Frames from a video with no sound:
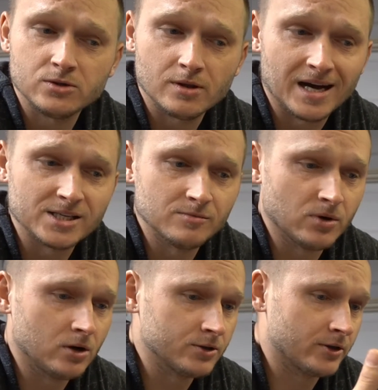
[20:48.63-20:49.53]
2000
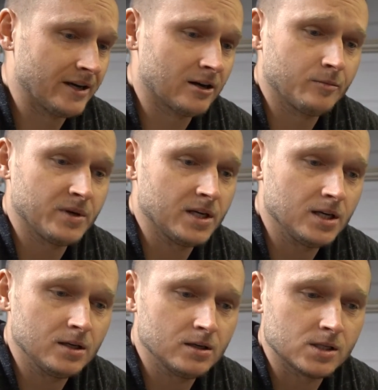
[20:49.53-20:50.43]
bolt or ARP
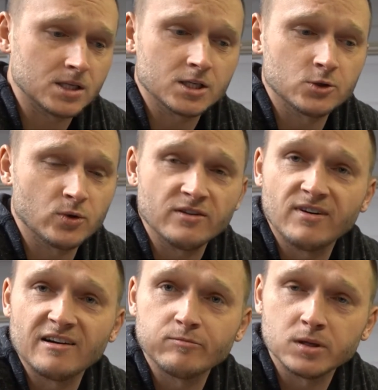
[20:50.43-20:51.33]

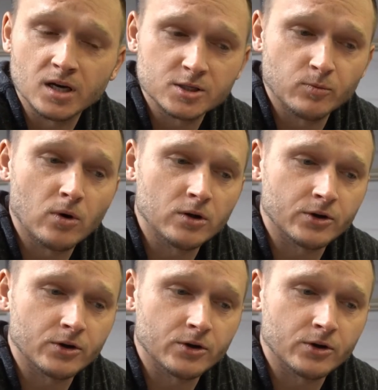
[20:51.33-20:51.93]
625 plus bolt